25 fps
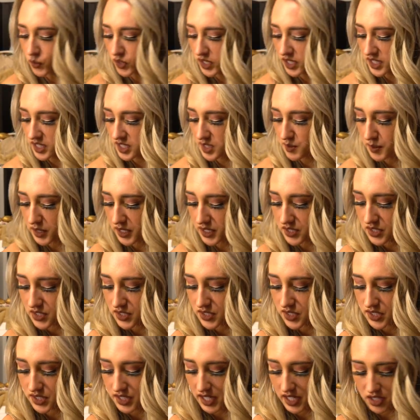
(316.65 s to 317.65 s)
of the
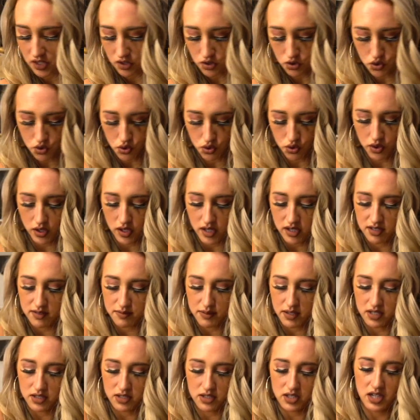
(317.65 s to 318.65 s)
sponsors is like a jewelry
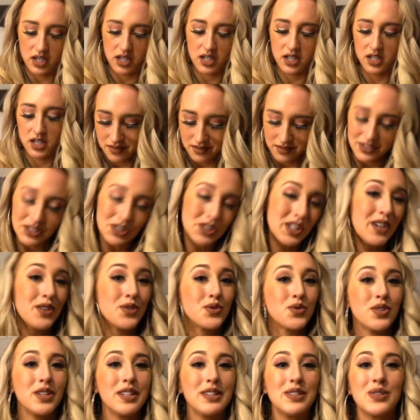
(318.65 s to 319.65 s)
sponsor.
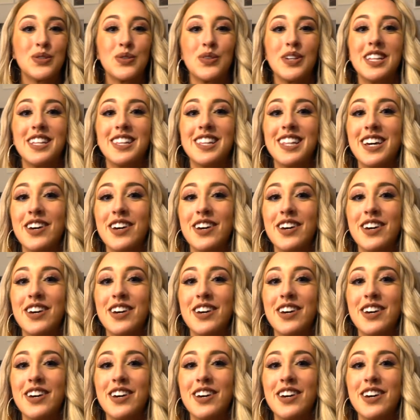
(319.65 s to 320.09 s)
Sounds really sweet of